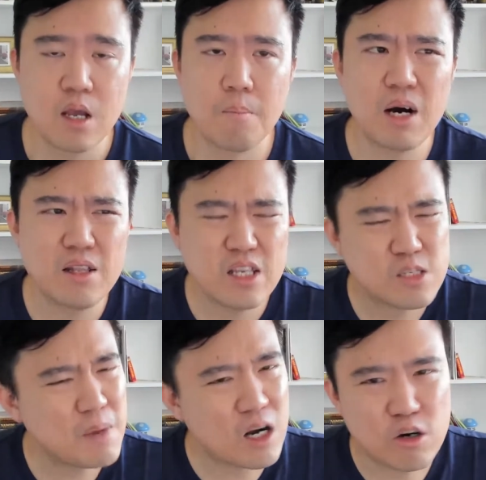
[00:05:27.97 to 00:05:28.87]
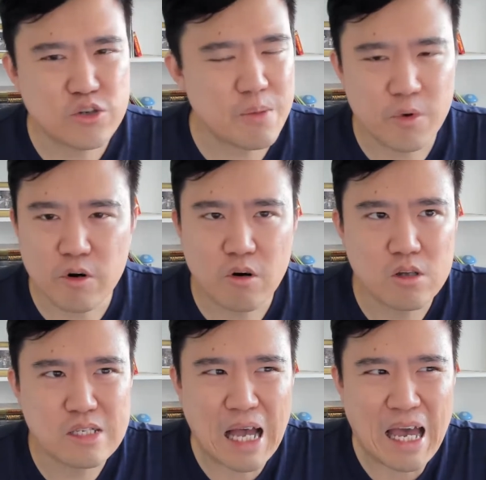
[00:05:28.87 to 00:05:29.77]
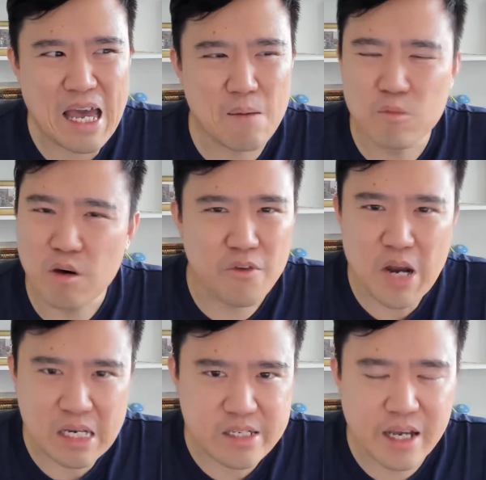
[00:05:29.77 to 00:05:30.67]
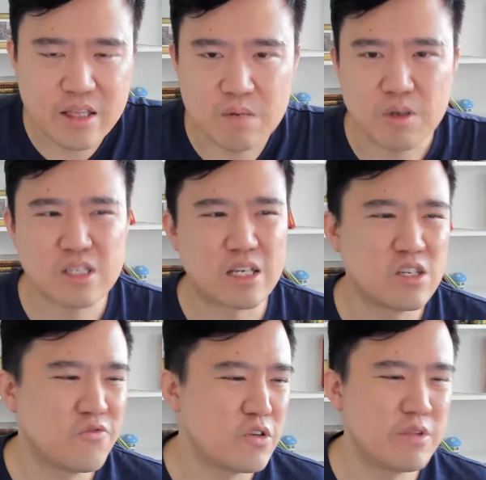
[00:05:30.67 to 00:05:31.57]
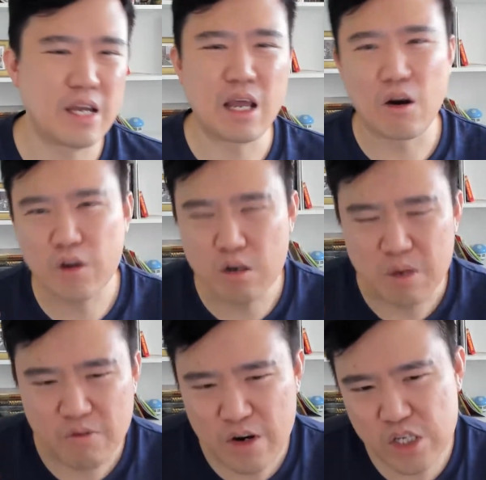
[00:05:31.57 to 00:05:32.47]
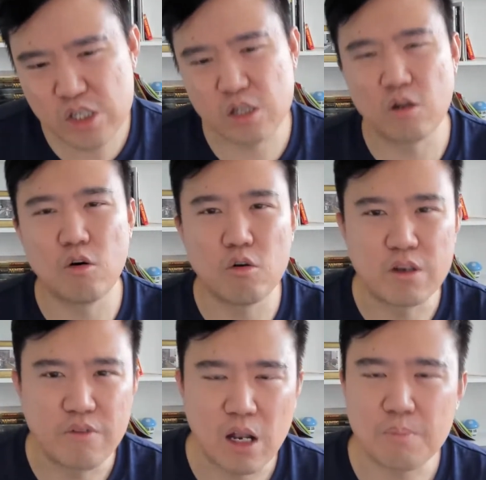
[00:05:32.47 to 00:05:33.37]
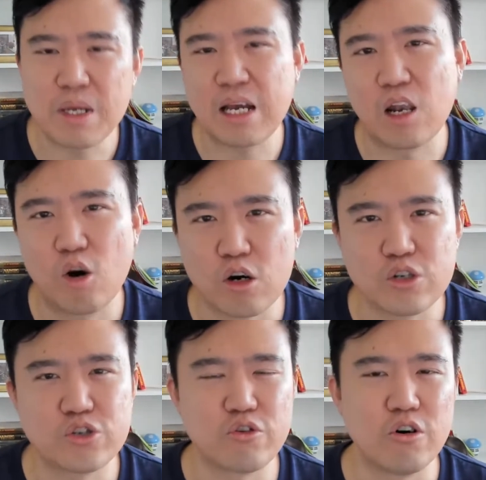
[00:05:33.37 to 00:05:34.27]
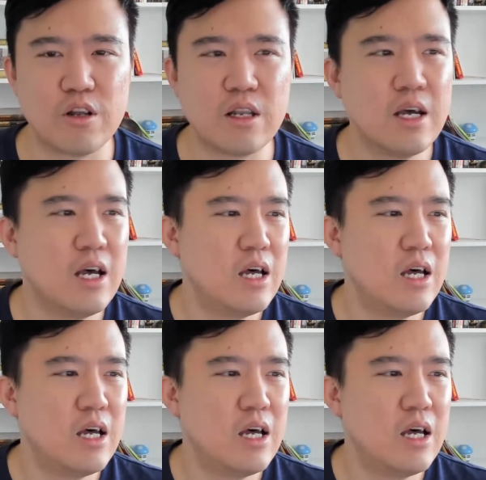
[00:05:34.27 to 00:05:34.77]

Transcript: But the smart contract protocols, I am not very excited because I just feel that they are going to be very slow developing and long drawn.